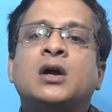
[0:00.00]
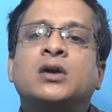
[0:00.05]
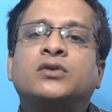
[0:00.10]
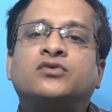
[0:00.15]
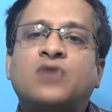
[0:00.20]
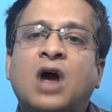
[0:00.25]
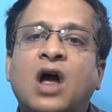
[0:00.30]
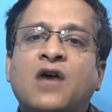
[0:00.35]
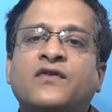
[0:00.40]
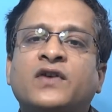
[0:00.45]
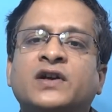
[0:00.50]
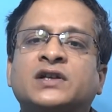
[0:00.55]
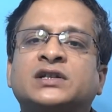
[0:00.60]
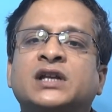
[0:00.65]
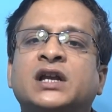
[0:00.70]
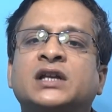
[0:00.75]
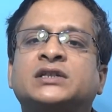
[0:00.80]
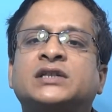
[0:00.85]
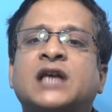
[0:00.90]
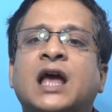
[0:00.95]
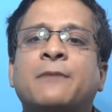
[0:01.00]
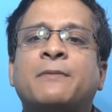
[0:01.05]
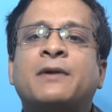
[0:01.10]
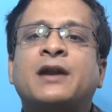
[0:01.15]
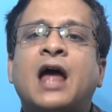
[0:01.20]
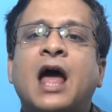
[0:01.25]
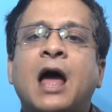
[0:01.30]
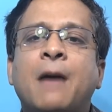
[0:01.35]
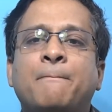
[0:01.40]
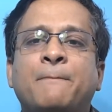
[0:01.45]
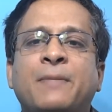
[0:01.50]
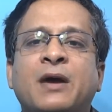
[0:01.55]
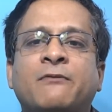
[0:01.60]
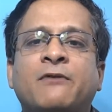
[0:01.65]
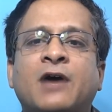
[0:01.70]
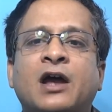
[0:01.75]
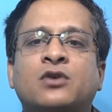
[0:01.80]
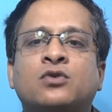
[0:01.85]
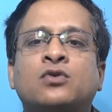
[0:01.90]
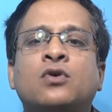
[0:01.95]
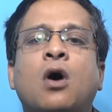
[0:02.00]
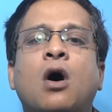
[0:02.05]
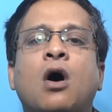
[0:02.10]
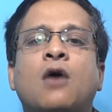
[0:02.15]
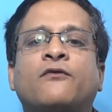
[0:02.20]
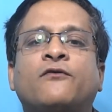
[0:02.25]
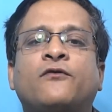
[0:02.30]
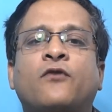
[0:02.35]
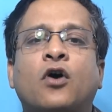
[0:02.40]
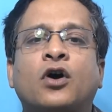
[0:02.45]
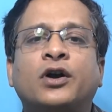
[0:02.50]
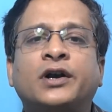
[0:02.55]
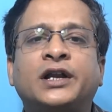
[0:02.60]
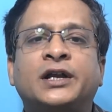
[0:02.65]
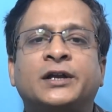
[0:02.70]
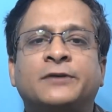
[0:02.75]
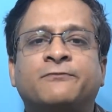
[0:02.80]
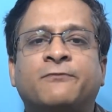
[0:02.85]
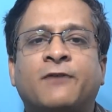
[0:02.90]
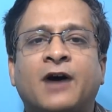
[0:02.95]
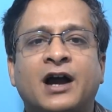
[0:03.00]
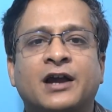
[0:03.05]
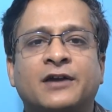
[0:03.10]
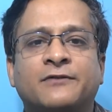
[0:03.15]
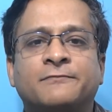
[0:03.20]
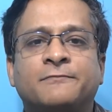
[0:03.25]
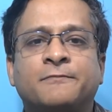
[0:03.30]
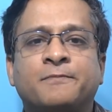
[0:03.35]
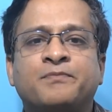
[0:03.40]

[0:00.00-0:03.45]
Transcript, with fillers: Trivex lenses have an Abbe value of 45,